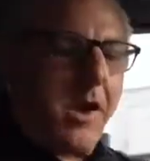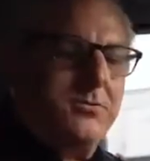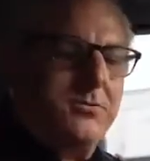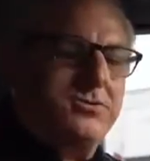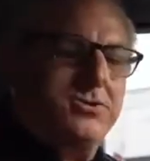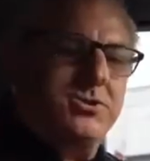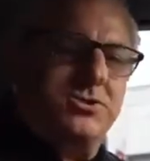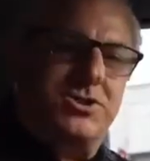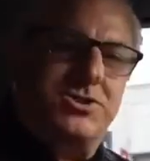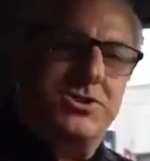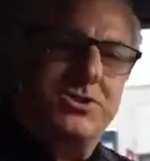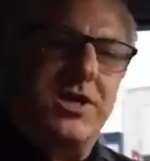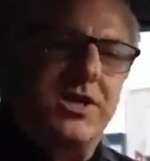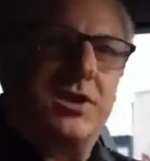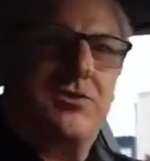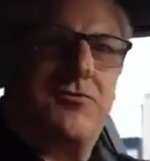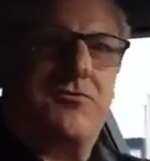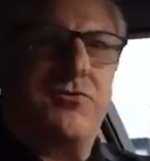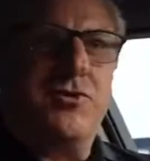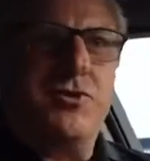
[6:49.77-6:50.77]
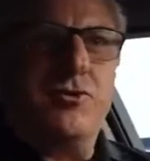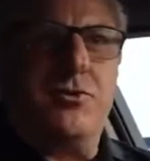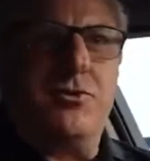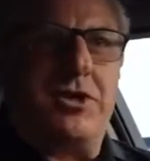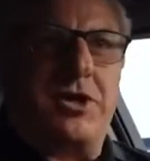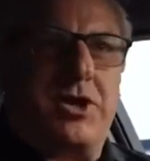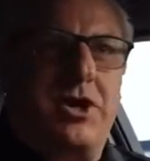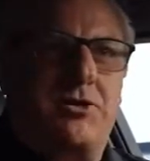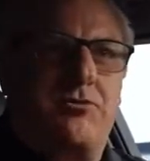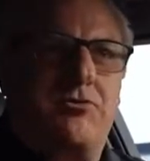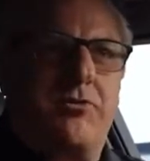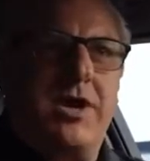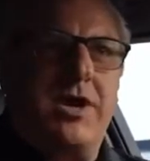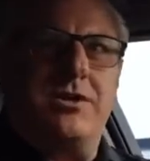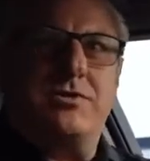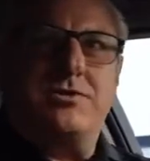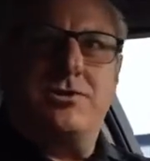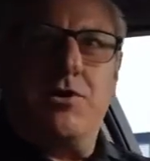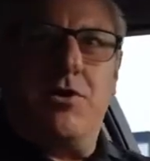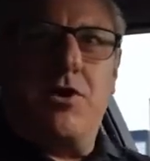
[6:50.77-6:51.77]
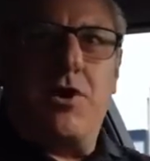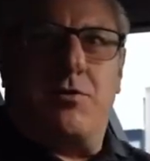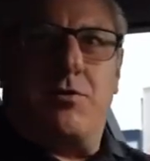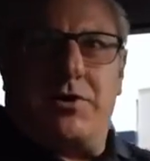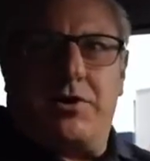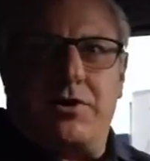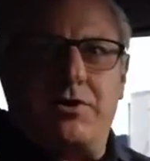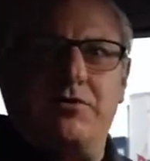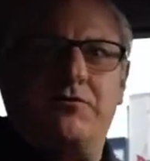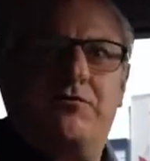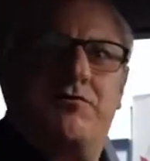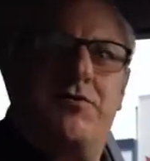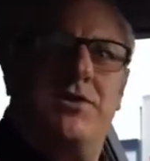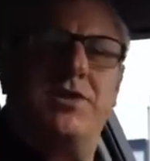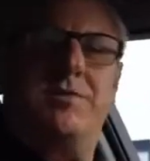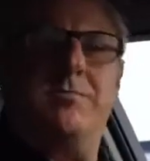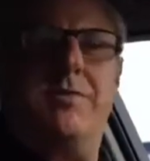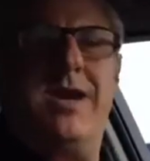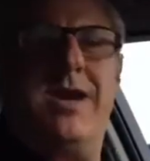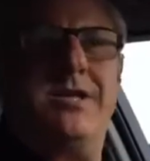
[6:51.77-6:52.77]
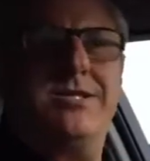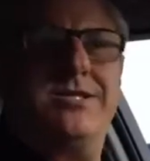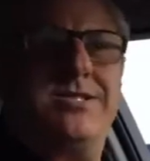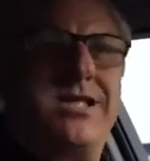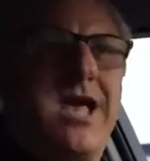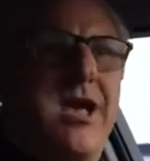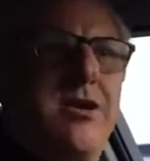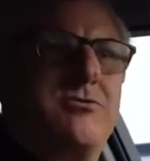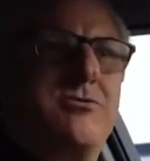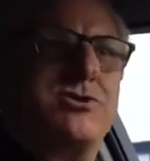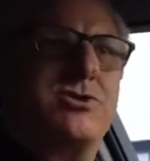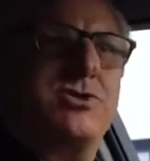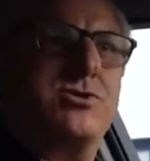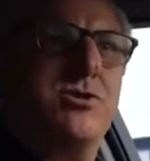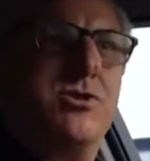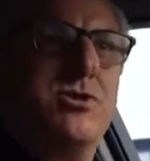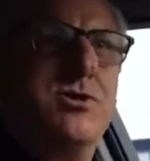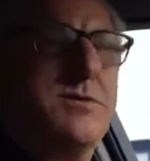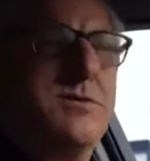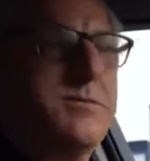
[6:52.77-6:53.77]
Just got through with a great talk with a good friend of mine, Sal Criscola